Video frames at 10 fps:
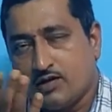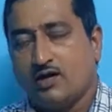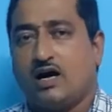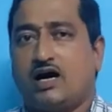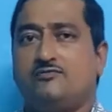
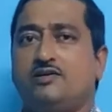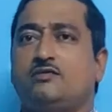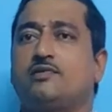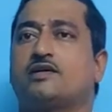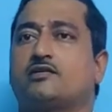I will
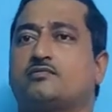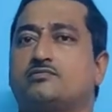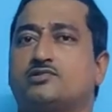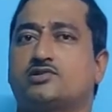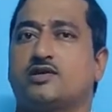
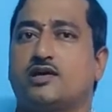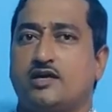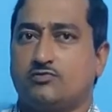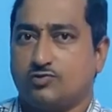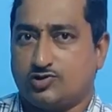becomes
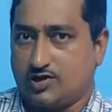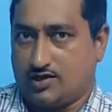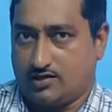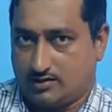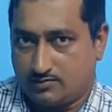he would
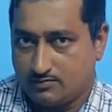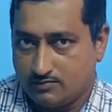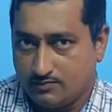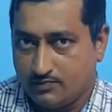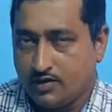here.
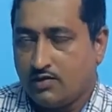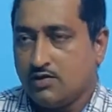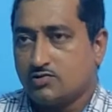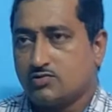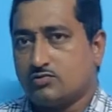
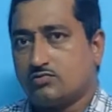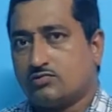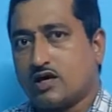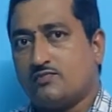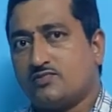So
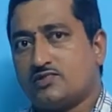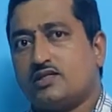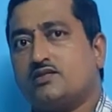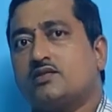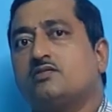Ram
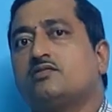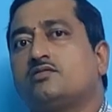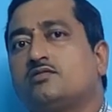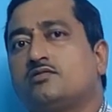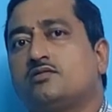said
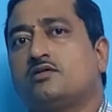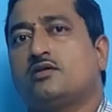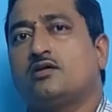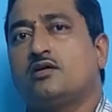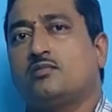
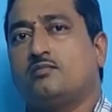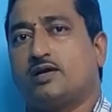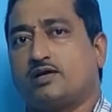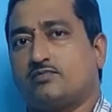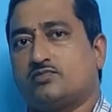
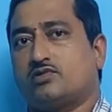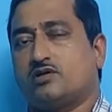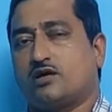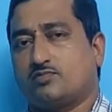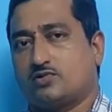becomes
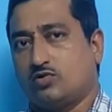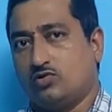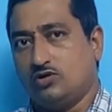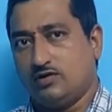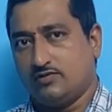Ram told,
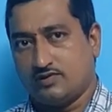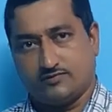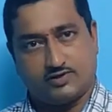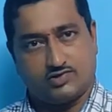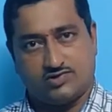the
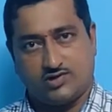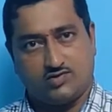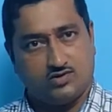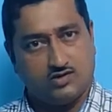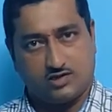first change,
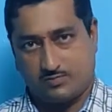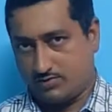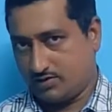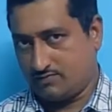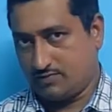
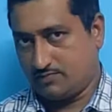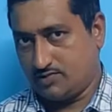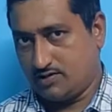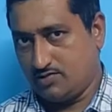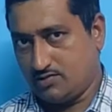reporting verb
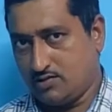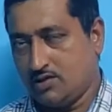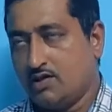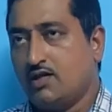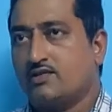change.
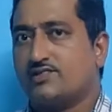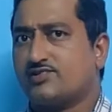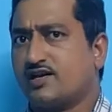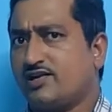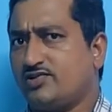The
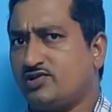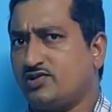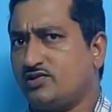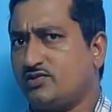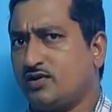second change
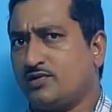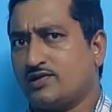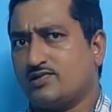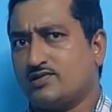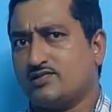you notice
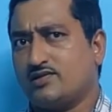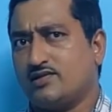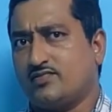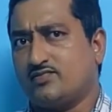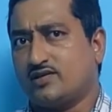in the
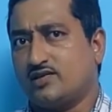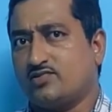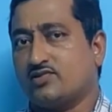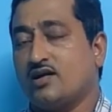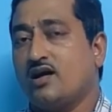sentence
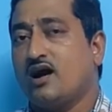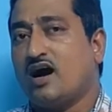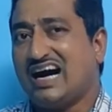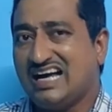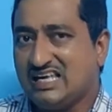is
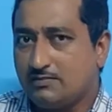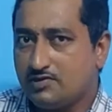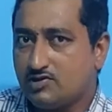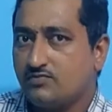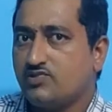I
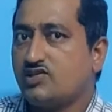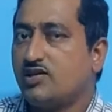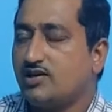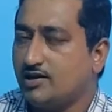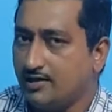becomes
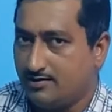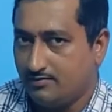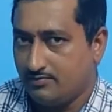he.